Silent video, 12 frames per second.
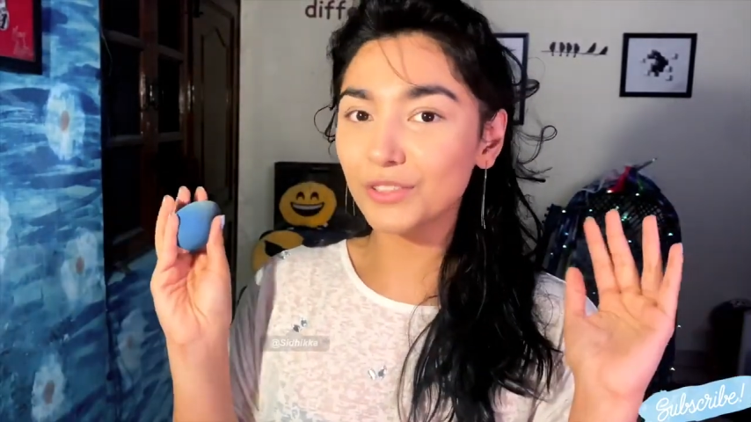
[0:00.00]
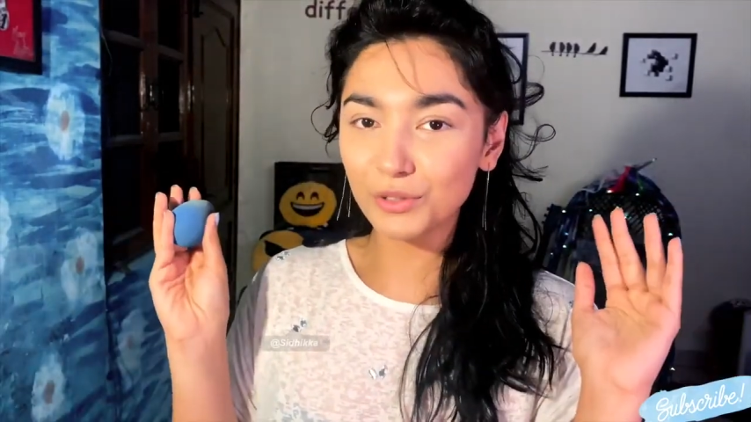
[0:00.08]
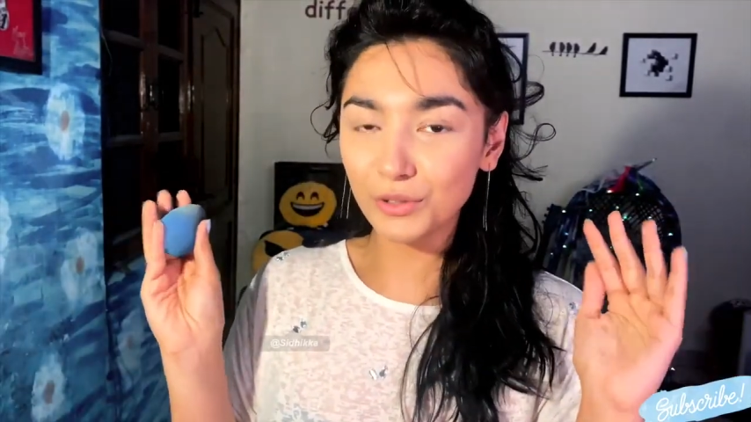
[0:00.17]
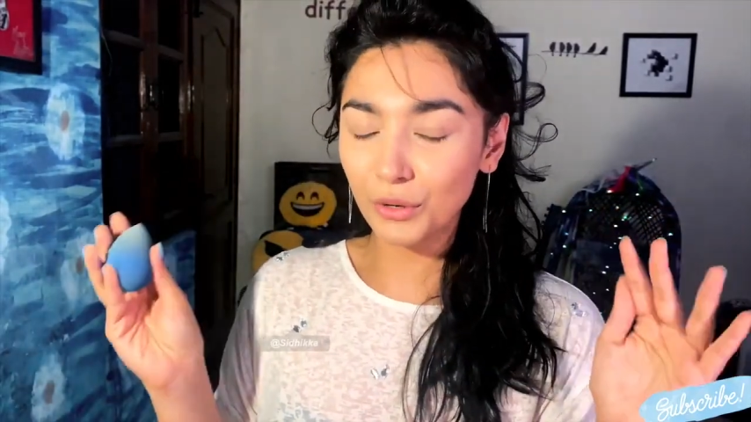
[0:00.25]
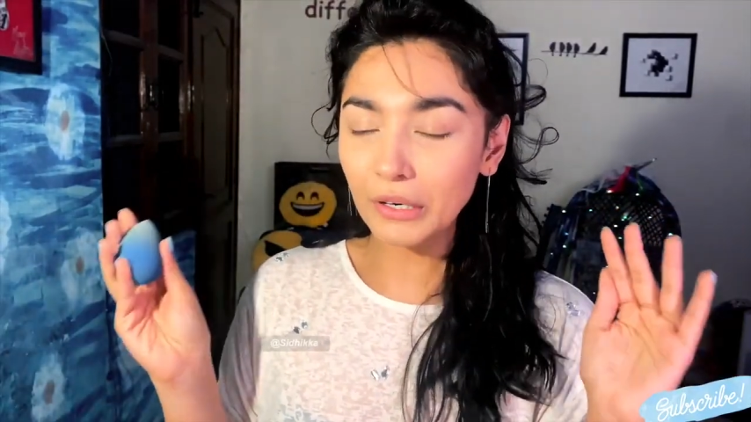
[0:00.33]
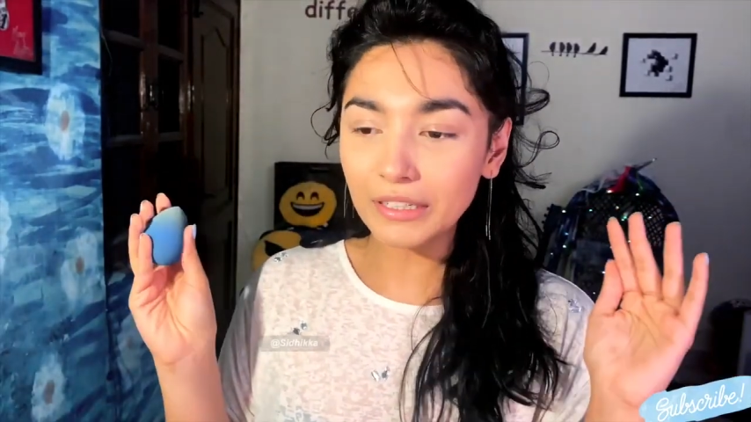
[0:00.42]
So
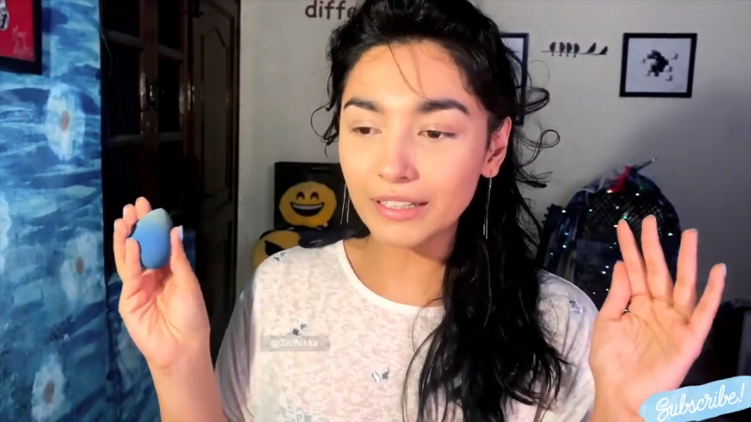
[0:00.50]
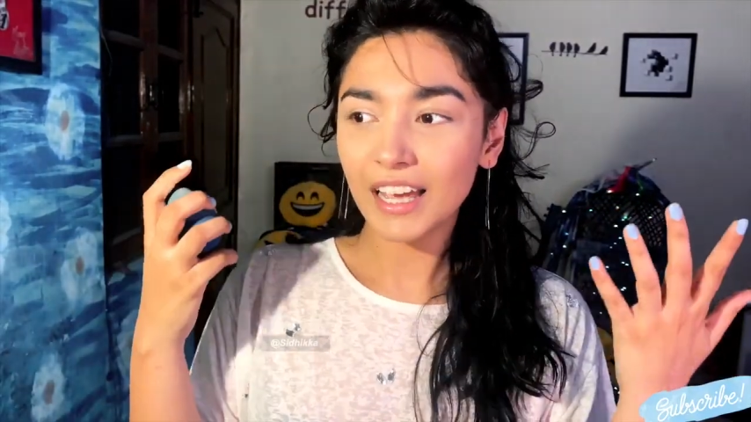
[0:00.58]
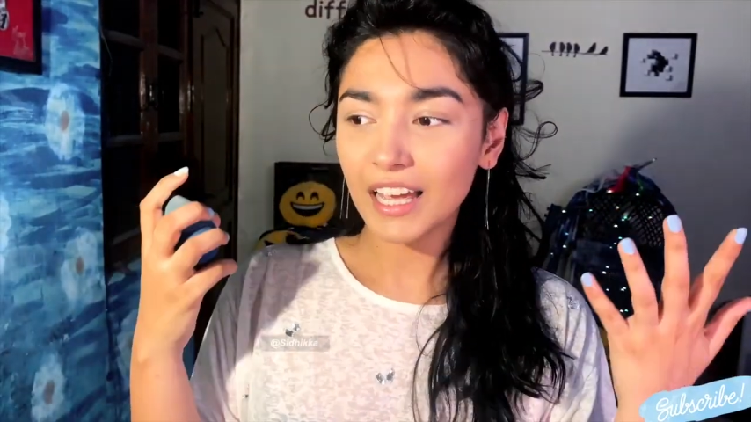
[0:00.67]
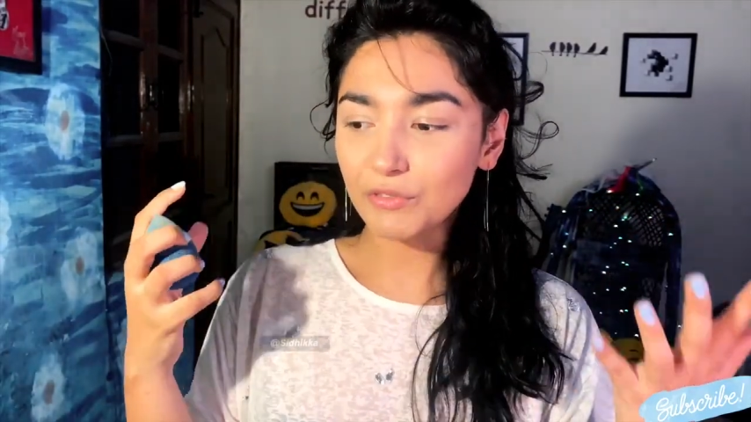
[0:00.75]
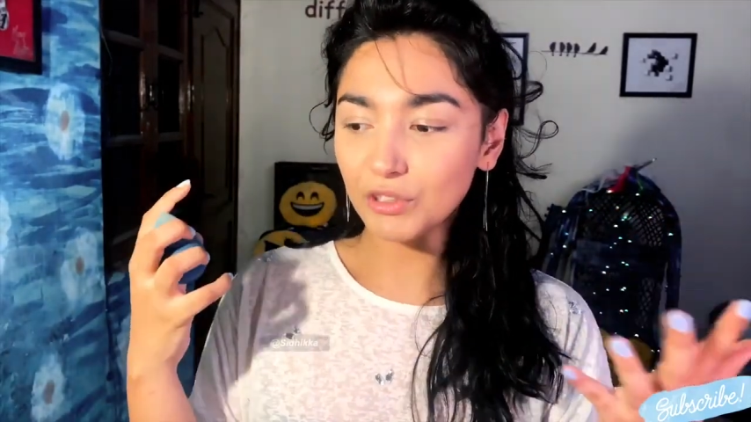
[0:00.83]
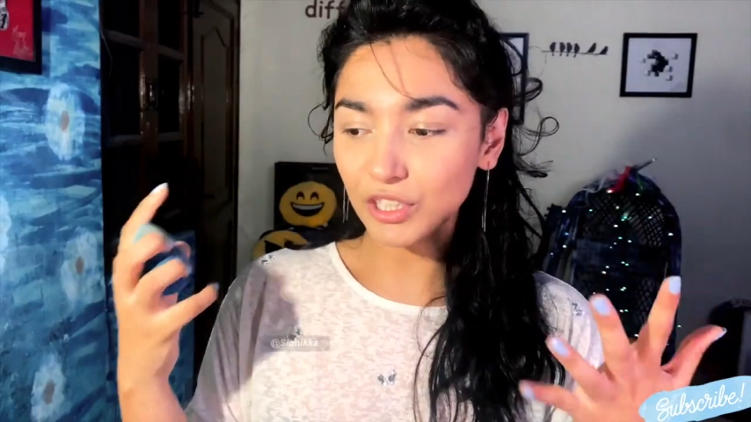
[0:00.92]
don't,
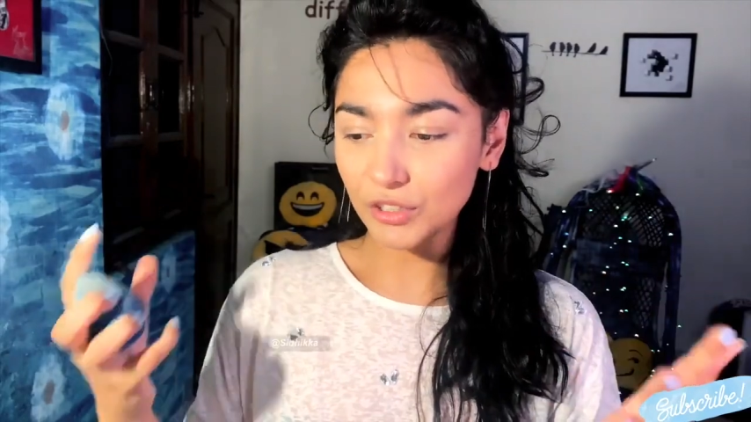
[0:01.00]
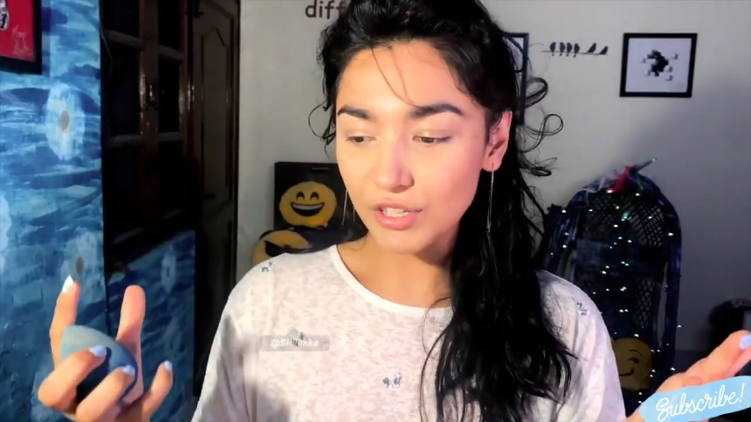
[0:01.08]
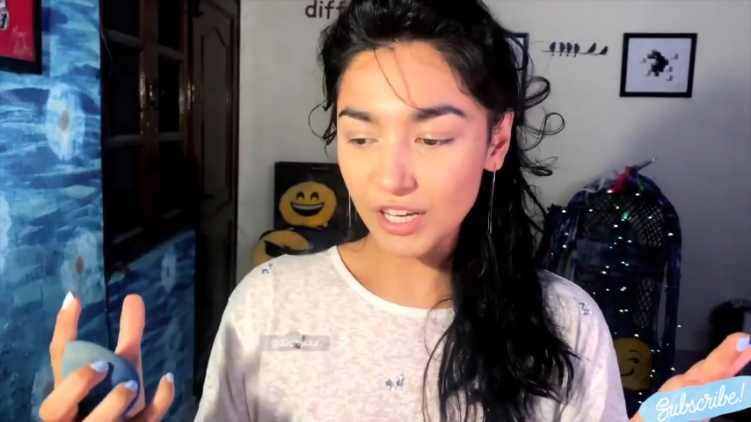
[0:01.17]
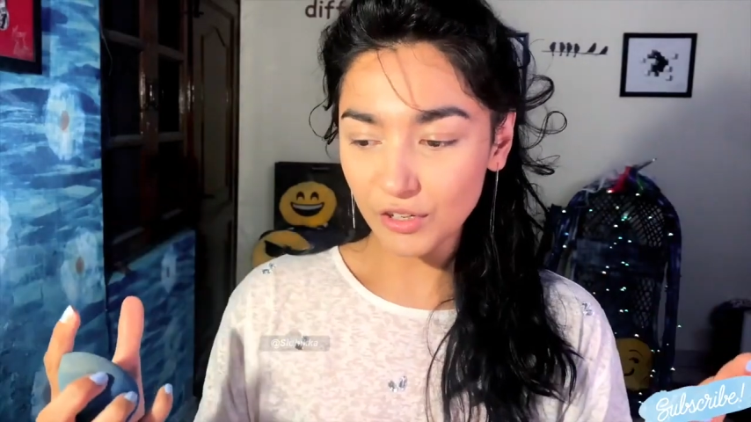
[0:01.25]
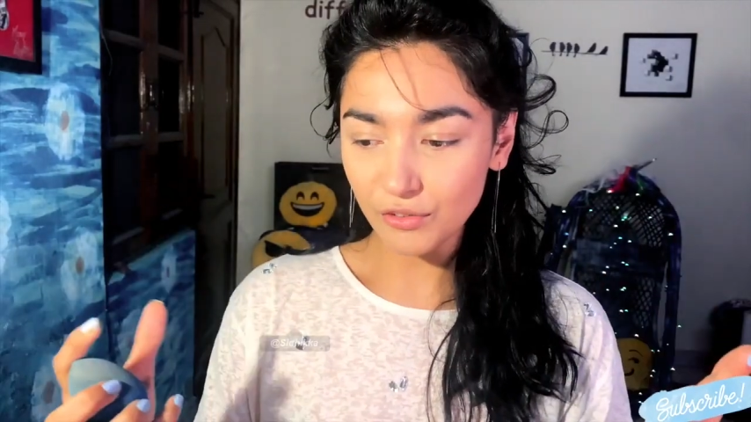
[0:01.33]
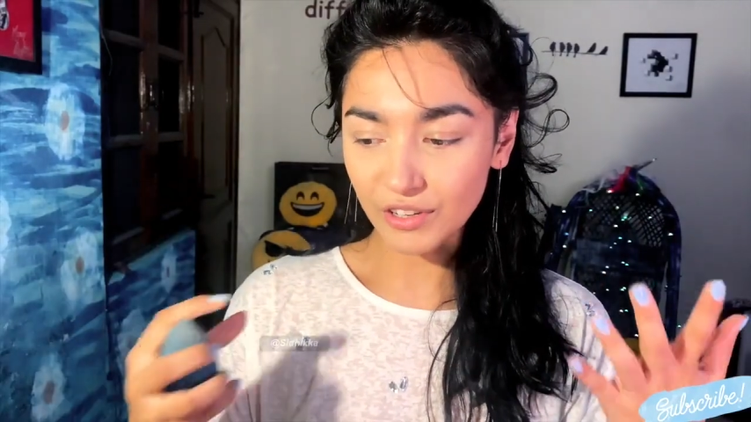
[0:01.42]
if you need to
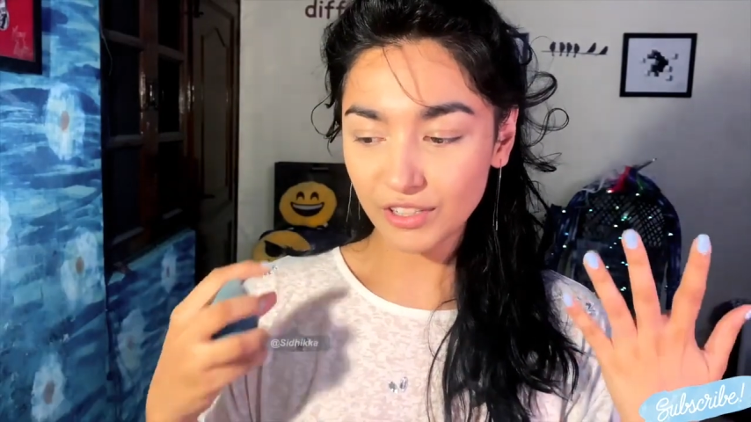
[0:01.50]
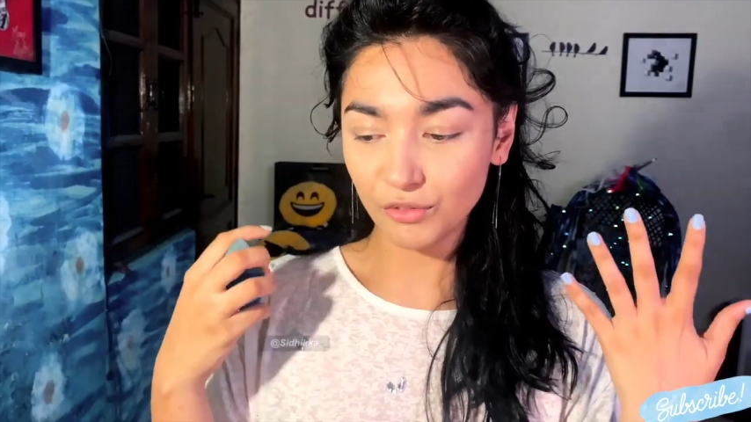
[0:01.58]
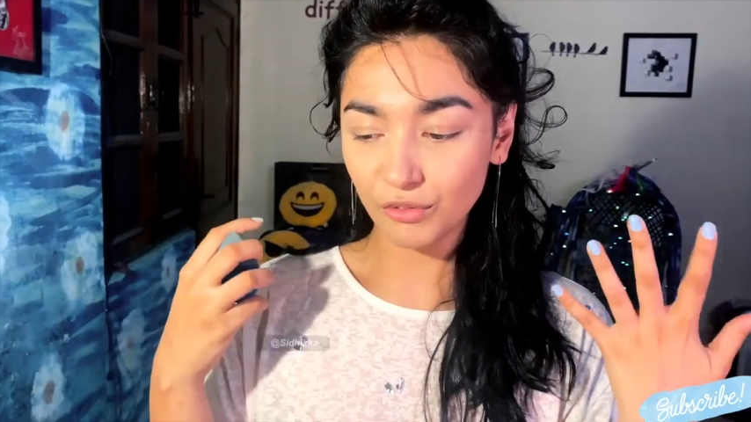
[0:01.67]
set your face,